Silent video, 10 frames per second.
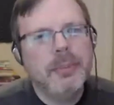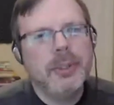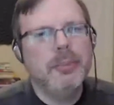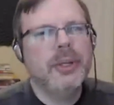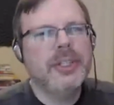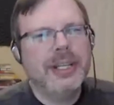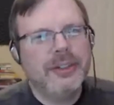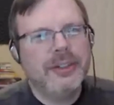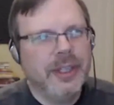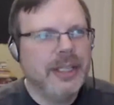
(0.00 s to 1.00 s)
put aside your
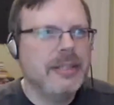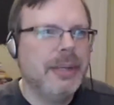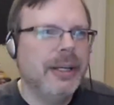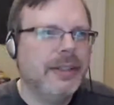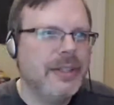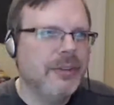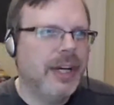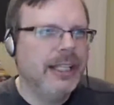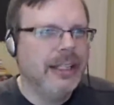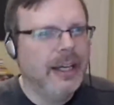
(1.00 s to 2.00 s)
feelings about the divine
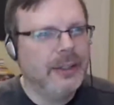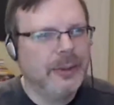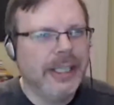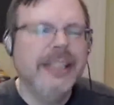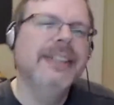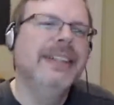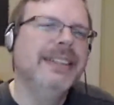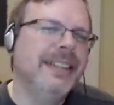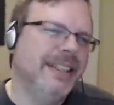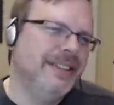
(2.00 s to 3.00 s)
lottery
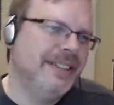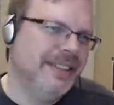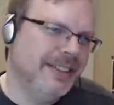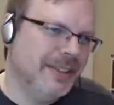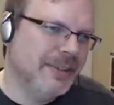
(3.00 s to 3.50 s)
that goes